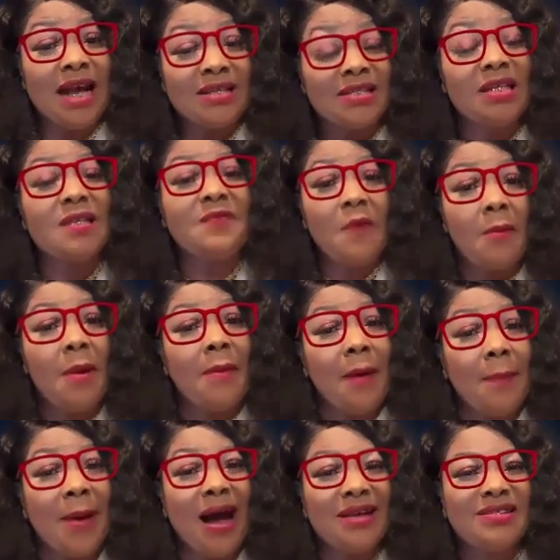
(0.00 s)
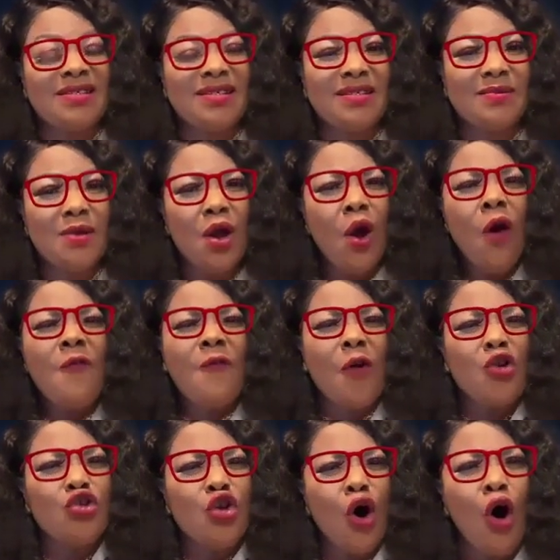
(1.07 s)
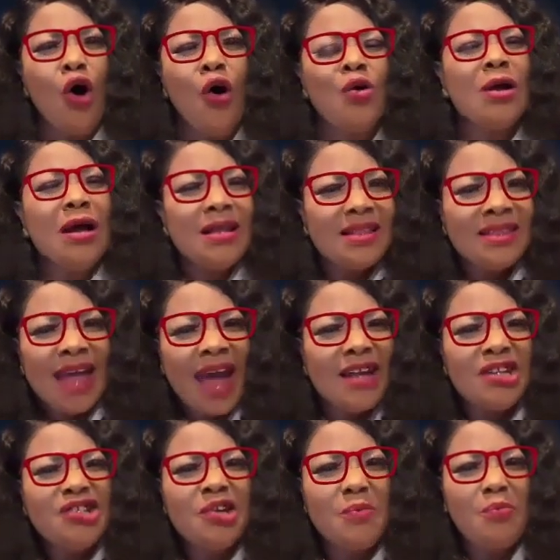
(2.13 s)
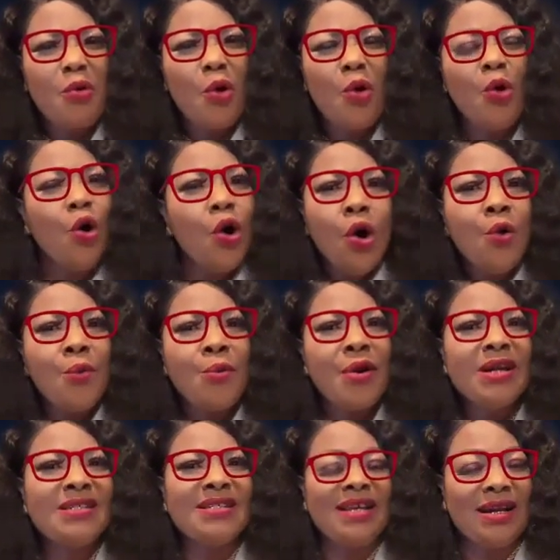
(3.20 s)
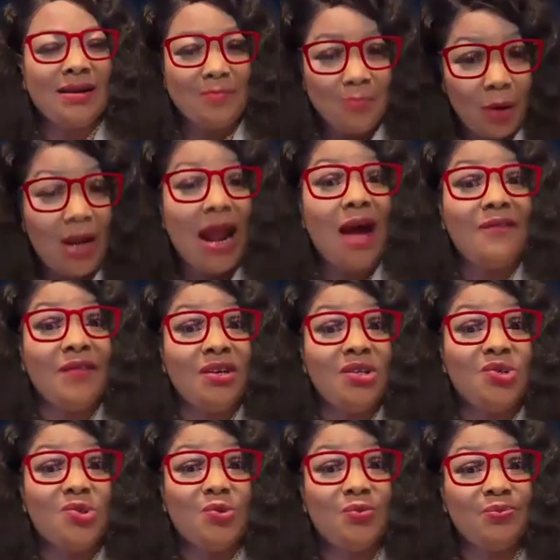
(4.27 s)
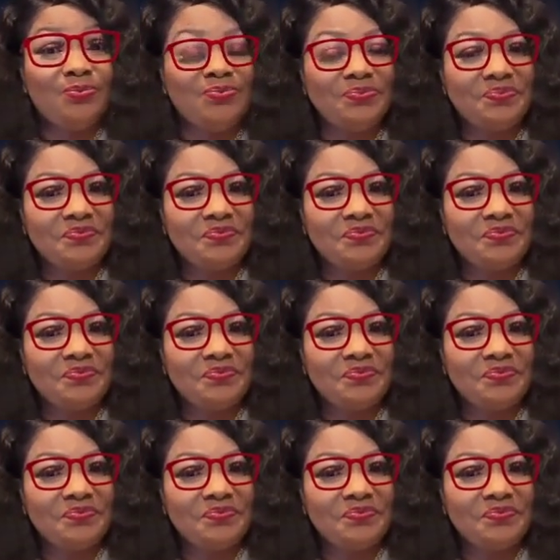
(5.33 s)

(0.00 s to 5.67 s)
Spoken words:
Justice for mama parts. For no tangible reason. But love and so.